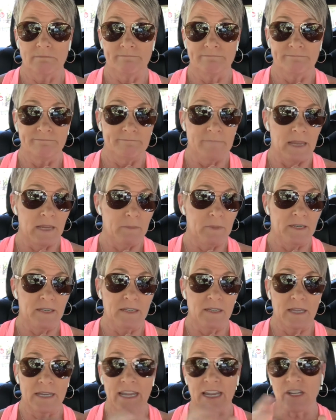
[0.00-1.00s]

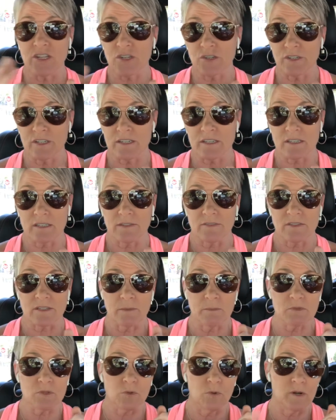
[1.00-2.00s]
Maybe an interest of
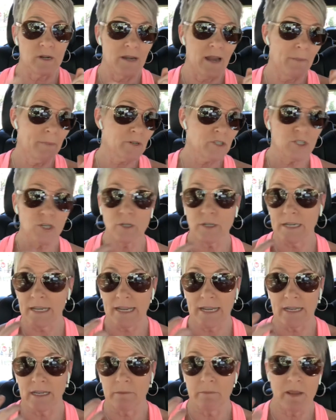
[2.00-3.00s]
some sort, an opportunity.